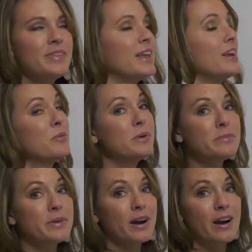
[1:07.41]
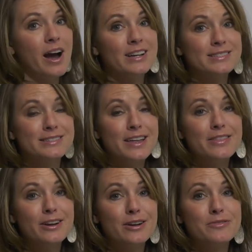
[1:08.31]
Now remember, I said
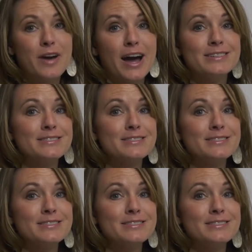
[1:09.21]
there are facts